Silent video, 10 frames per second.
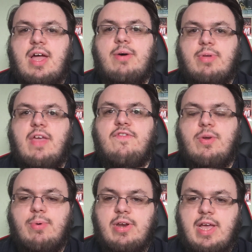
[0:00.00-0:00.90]
I'll give
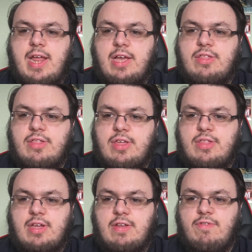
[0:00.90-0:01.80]
you an
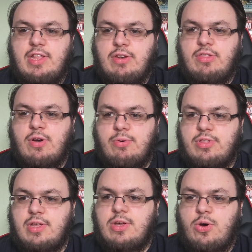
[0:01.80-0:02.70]
exorcist, and he really just goes